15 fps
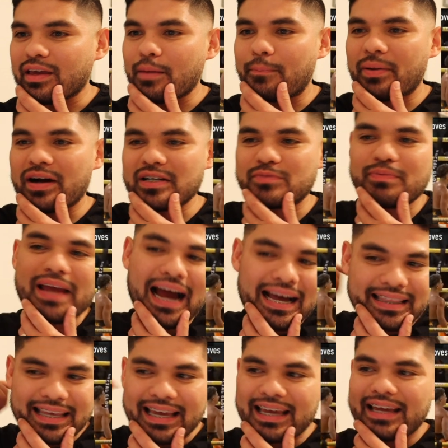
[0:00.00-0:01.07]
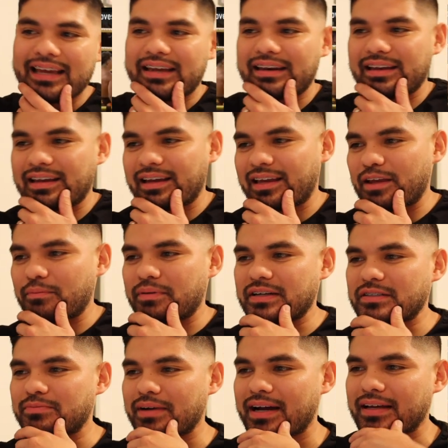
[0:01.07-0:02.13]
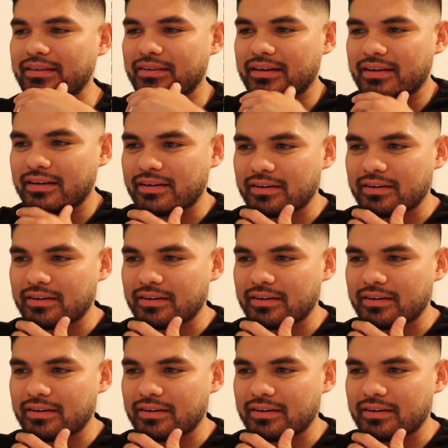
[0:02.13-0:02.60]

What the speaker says: He punched behind the head. Yeah, he punched behind the head.